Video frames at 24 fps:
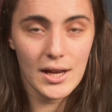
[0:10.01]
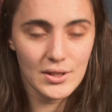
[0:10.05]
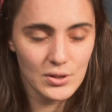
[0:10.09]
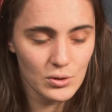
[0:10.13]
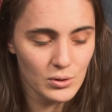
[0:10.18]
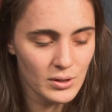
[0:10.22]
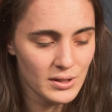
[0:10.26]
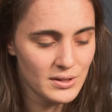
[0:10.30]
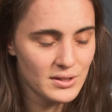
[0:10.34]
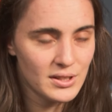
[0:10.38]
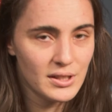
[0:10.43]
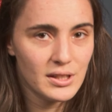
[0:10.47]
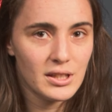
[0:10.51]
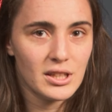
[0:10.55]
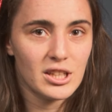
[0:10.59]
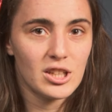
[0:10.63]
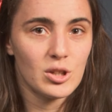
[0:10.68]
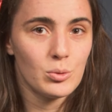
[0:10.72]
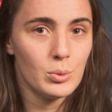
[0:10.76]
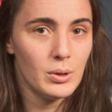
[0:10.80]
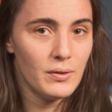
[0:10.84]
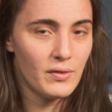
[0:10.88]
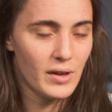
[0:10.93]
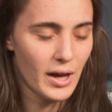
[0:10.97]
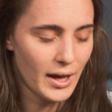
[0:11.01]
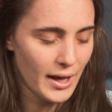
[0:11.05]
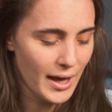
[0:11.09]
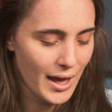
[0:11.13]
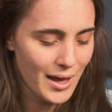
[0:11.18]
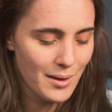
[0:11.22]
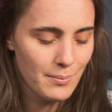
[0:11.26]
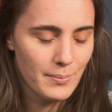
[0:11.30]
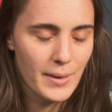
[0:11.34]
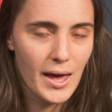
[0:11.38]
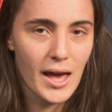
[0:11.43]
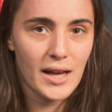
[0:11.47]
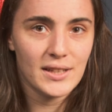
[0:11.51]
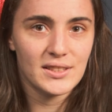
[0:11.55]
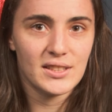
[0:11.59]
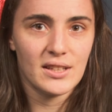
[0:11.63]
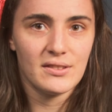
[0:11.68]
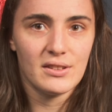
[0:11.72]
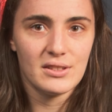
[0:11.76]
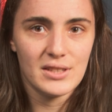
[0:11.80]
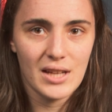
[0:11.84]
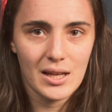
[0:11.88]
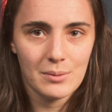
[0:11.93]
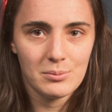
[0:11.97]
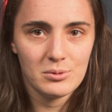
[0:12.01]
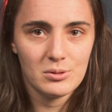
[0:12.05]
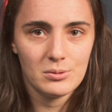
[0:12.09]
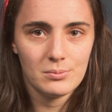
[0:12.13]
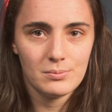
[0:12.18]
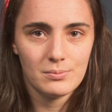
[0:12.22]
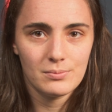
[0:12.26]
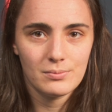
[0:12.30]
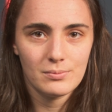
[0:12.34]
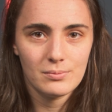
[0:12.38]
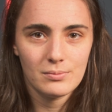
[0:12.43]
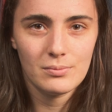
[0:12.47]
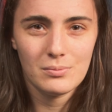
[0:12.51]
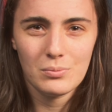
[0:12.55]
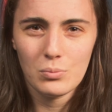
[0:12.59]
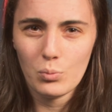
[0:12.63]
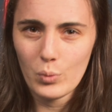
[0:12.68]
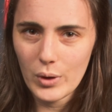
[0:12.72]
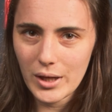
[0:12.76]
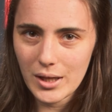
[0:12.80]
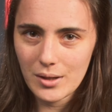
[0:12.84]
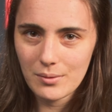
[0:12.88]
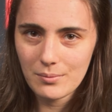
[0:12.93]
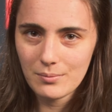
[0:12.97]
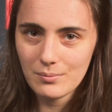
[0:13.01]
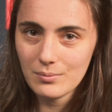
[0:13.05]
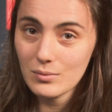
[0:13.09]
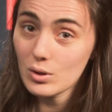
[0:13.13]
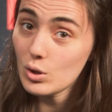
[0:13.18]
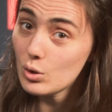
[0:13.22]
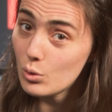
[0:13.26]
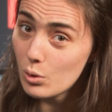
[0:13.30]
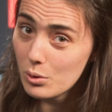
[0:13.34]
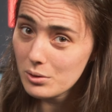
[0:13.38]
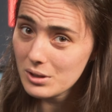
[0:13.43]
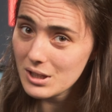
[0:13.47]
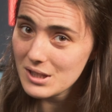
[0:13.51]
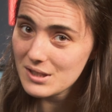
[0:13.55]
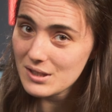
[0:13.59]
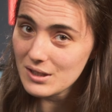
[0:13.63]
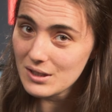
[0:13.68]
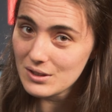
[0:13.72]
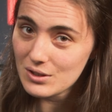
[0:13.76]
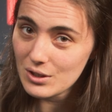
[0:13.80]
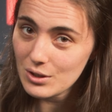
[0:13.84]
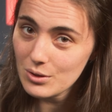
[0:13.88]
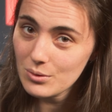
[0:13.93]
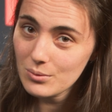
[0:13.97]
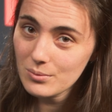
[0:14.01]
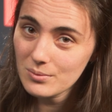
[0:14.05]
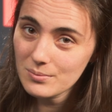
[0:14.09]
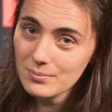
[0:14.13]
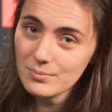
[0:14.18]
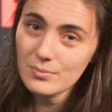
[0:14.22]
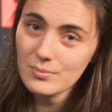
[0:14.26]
As you can see here, we've got 8 bags on the table. Wait, you only see 2?